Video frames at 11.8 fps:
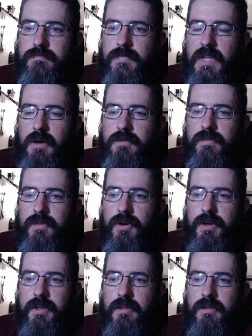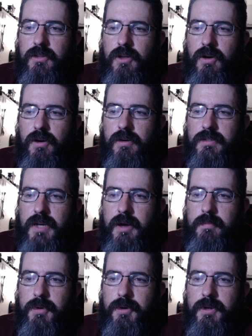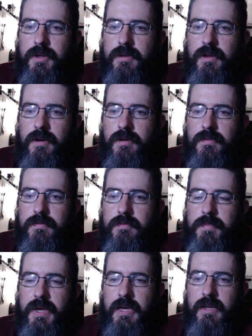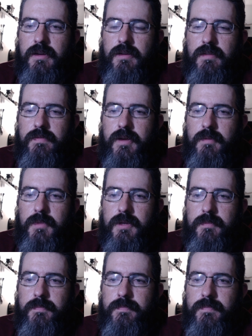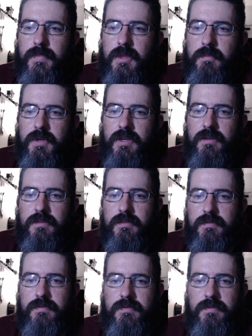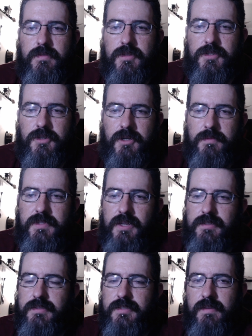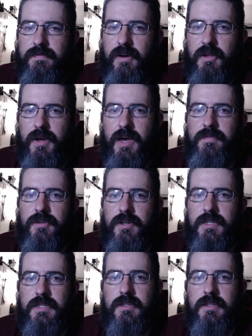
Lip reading: That was a very long time period of pain in our family because of the circumstances that followed after it.